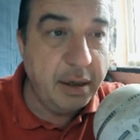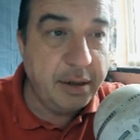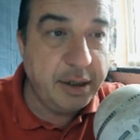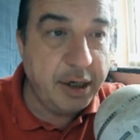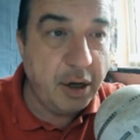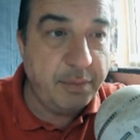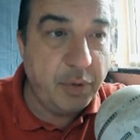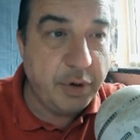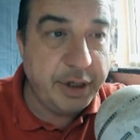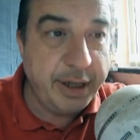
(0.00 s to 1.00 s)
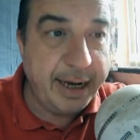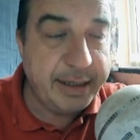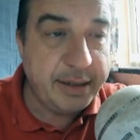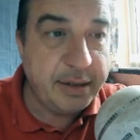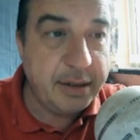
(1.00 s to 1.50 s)
There's a lot more to
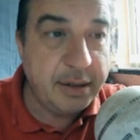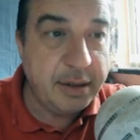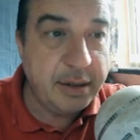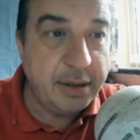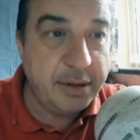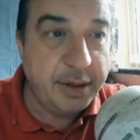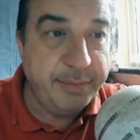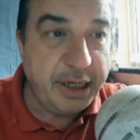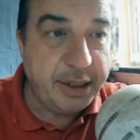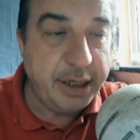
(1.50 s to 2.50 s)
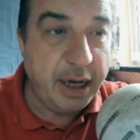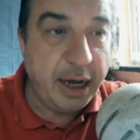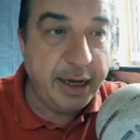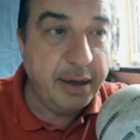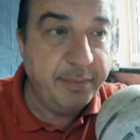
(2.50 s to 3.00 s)
that than meets the
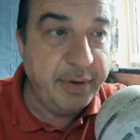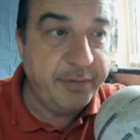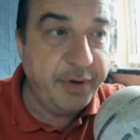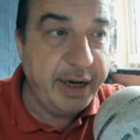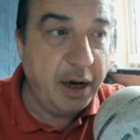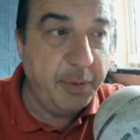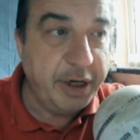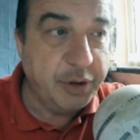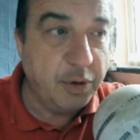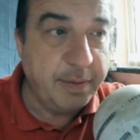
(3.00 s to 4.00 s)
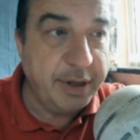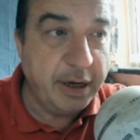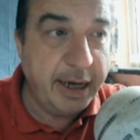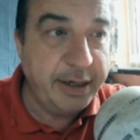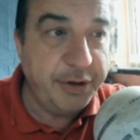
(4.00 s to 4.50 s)
eye. But for now, we're going to talk about the
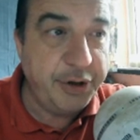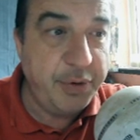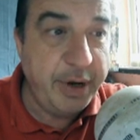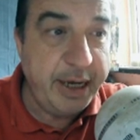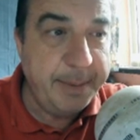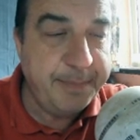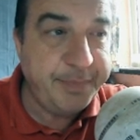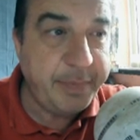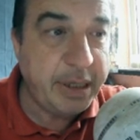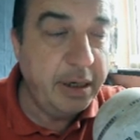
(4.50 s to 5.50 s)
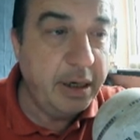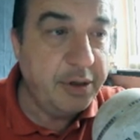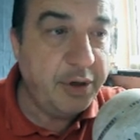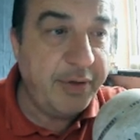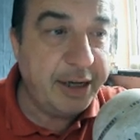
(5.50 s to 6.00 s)
line of 3.
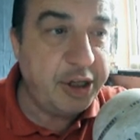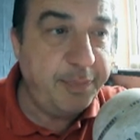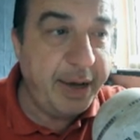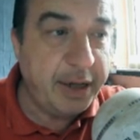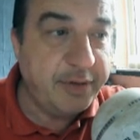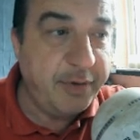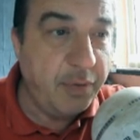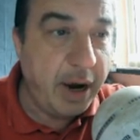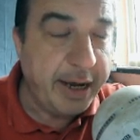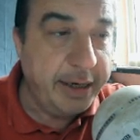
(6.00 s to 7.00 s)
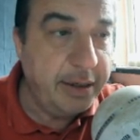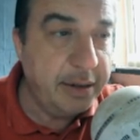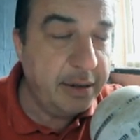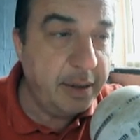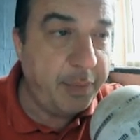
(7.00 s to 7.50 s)
So if that's the belt of Orion,
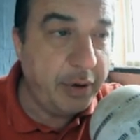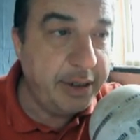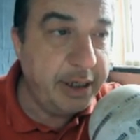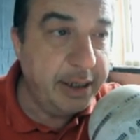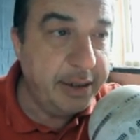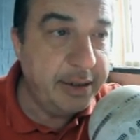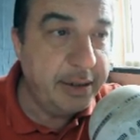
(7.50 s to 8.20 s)
the point is,